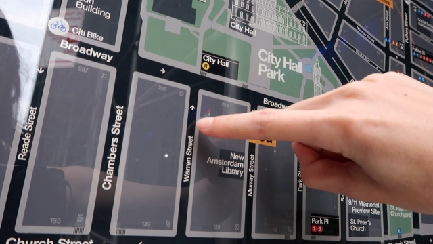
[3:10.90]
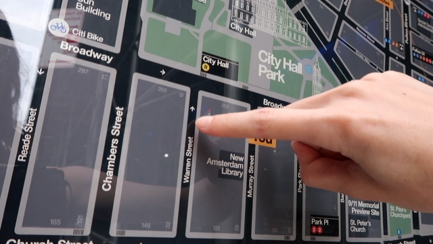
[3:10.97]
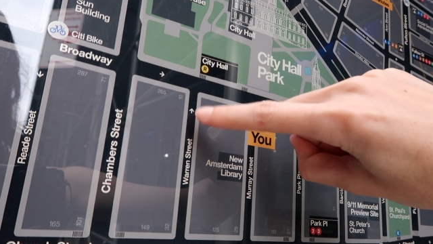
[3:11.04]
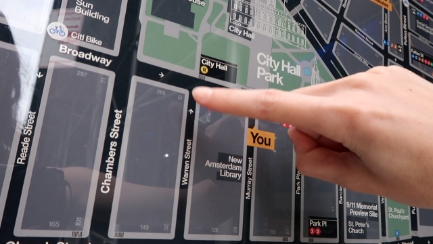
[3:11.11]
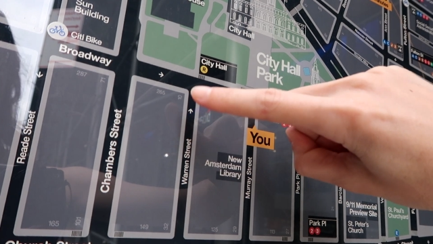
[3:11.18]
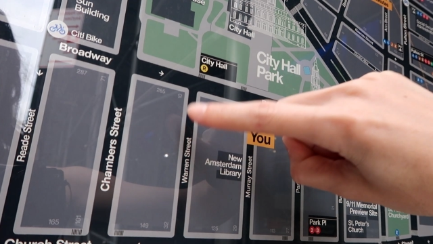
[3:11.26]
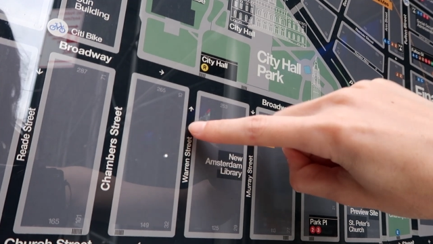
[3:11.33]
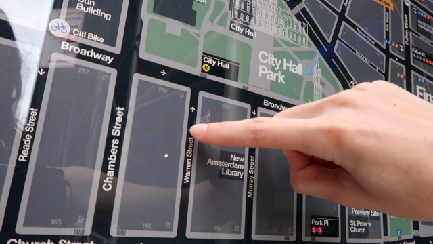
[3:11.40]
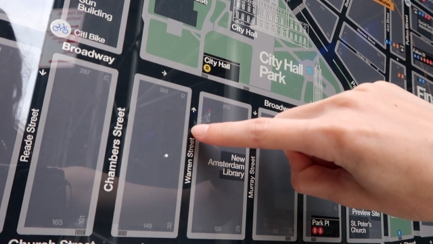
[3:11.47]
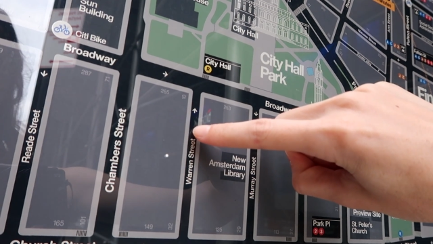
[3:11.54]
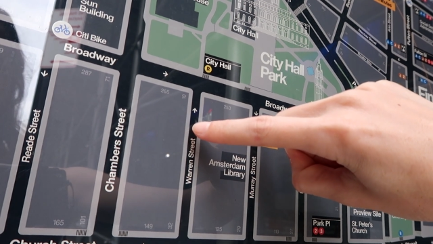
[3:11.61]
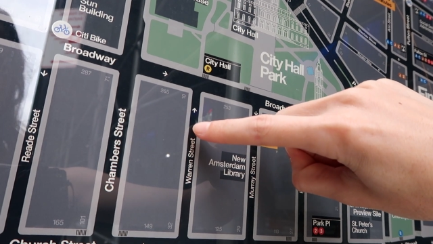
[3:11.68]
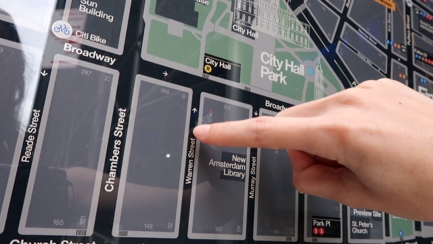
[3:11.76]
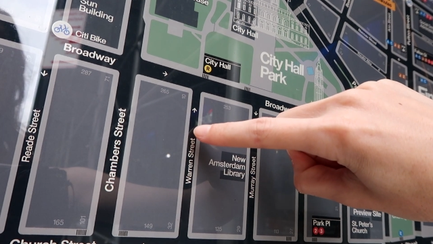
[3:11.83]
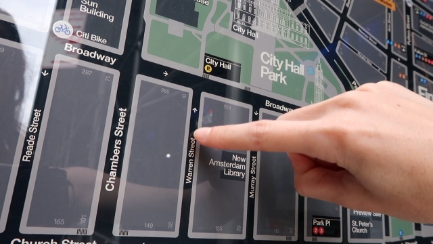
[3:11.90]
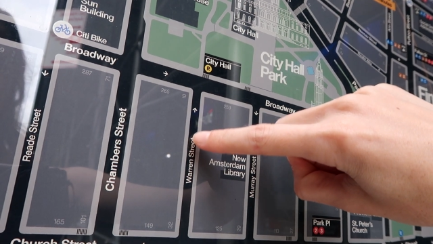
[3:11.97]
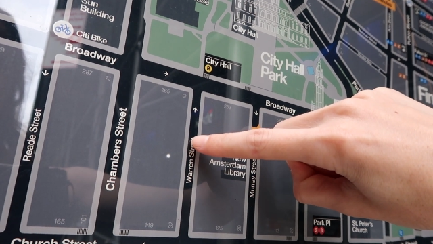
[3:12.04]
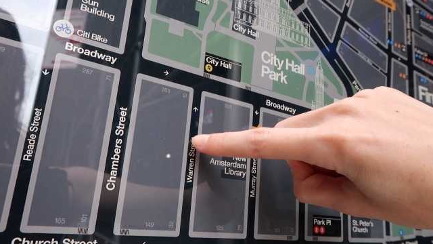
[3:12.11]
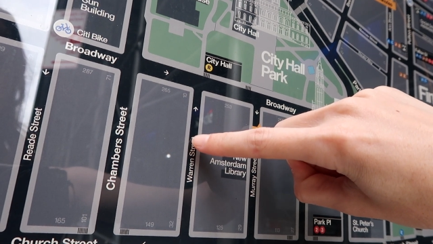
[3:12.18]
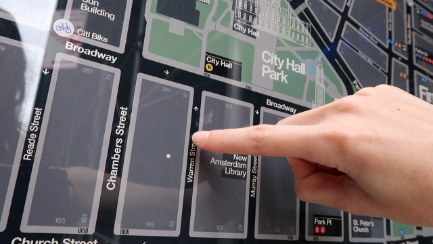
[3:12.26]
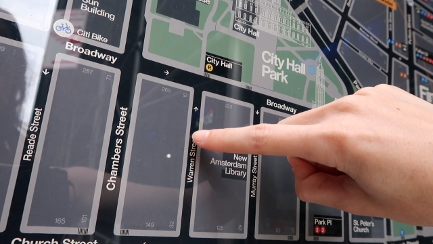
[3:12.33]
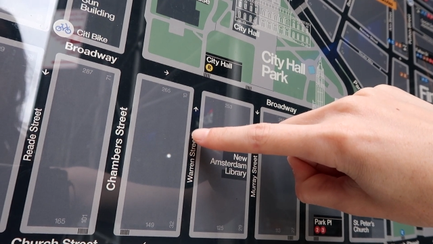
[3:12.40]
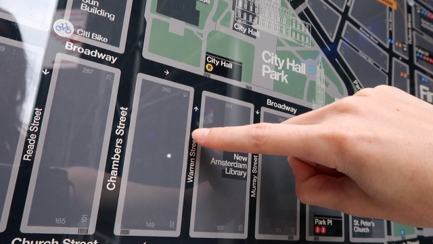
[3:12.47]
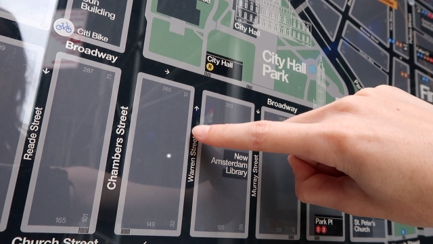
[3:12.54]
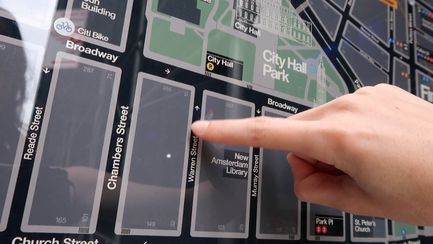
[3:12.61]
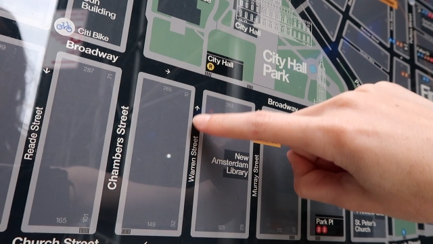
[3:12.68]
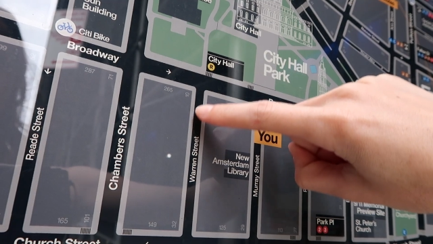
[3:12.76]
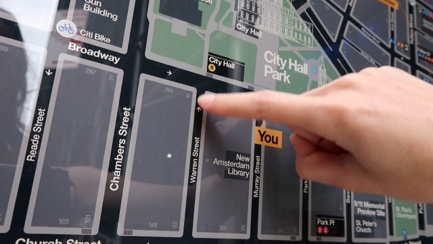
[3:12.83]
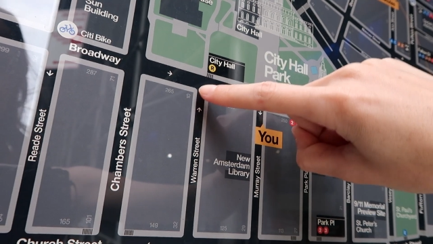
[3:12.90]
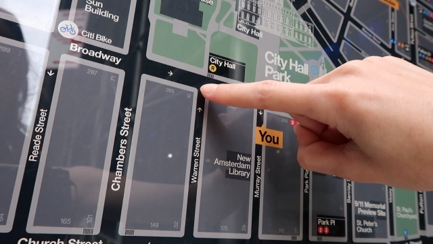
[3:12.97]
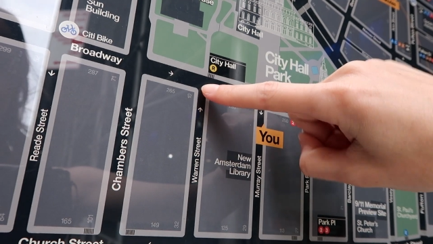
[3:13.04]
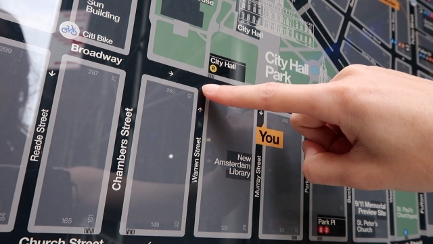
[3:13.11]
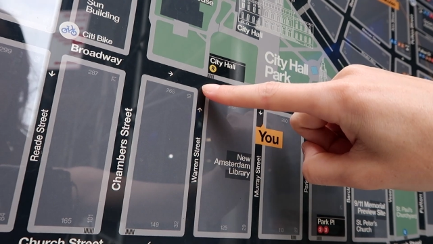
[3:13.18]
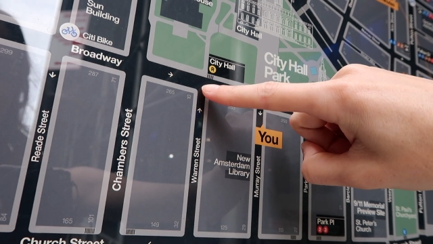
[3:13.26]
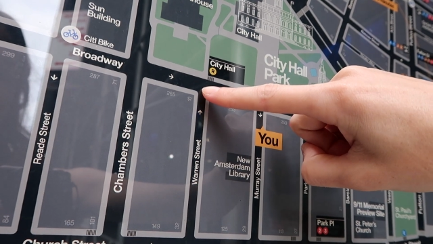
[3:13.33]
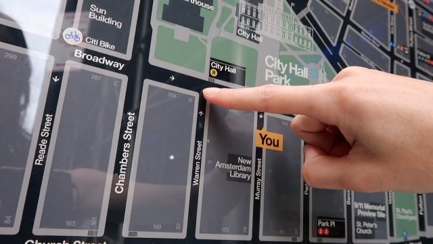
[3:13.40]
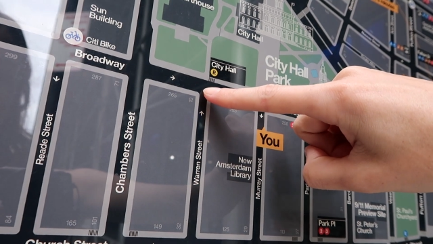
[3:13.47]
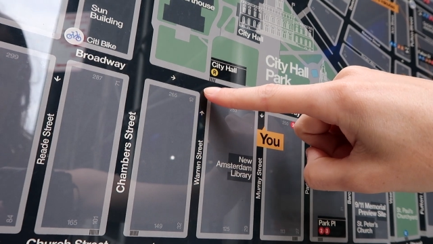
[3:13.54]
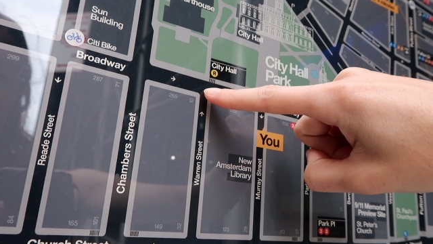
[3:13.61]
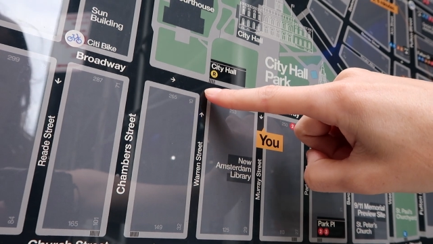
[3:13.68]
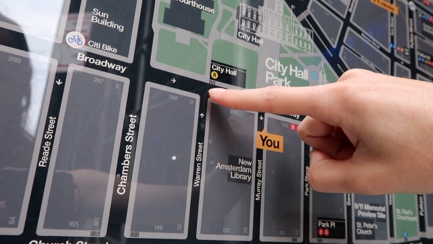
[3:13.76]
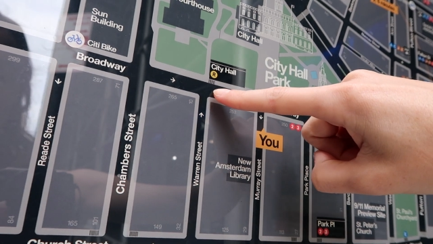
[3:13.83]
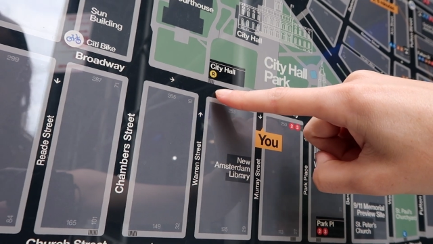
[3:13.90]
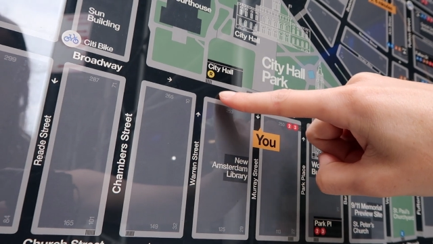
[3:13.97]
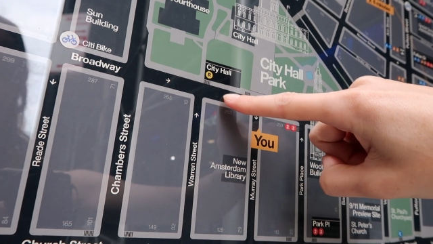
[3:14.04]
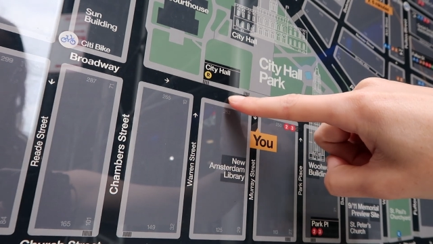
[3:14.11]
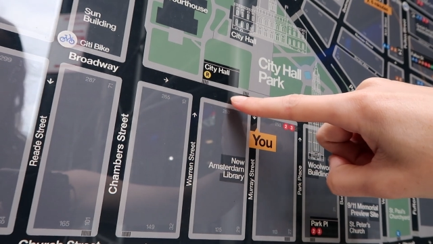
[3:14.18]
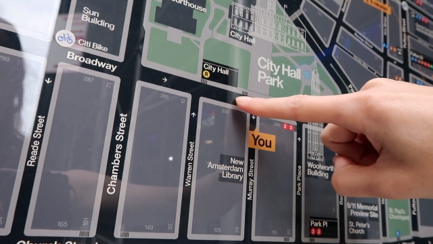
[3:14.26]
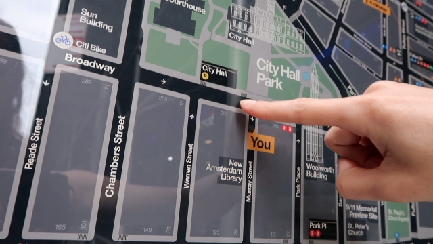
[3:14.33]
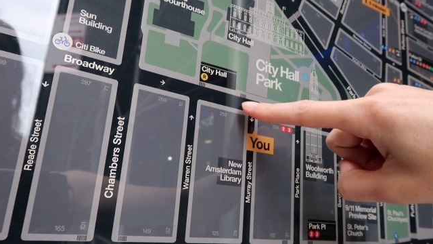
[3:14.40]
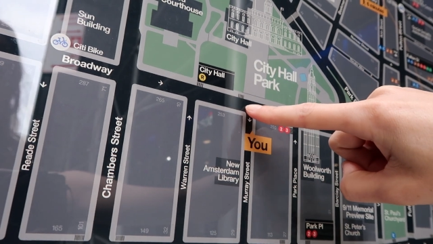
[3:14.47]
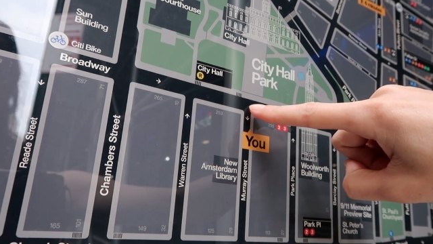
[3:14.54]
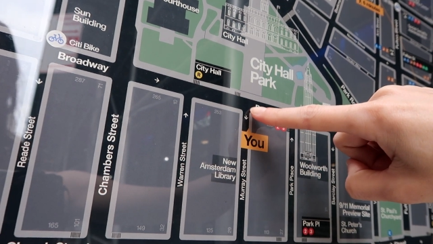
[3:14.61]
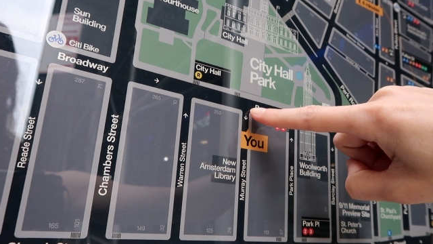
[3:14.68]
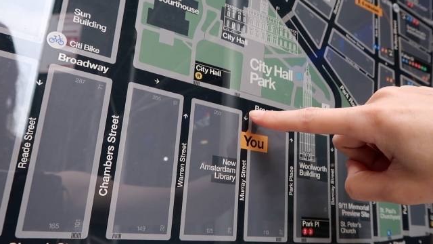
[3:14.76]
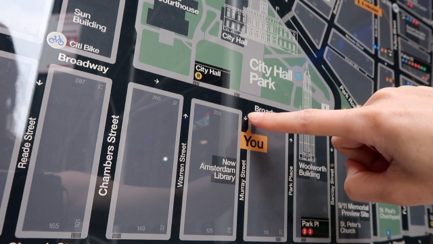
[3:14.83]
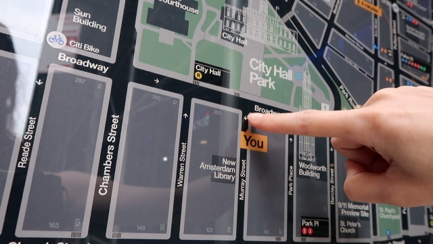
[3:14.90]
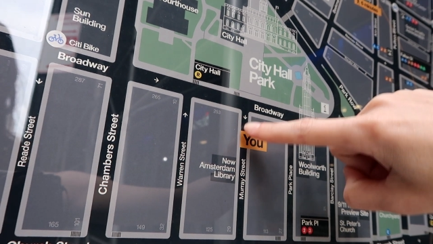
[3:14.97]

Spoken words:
[unreadable: no face in view]